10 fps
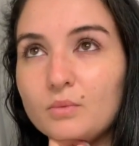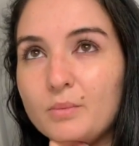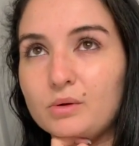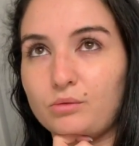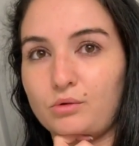
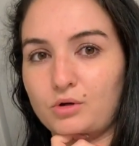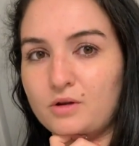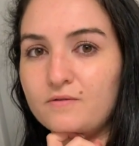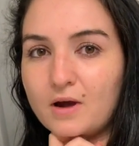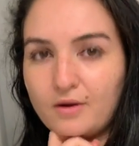about
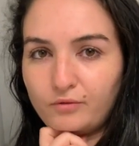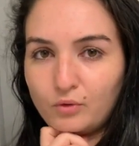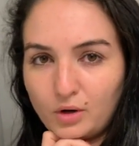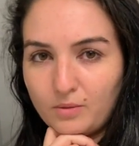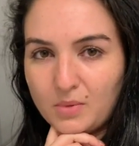
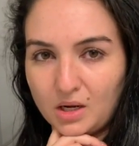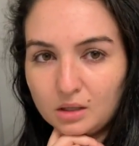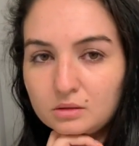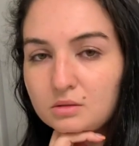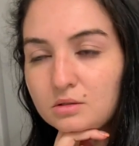35-40
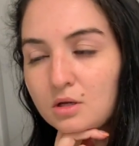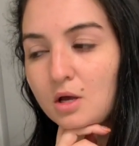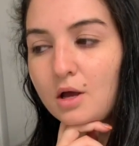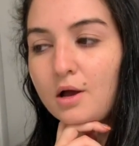minutes,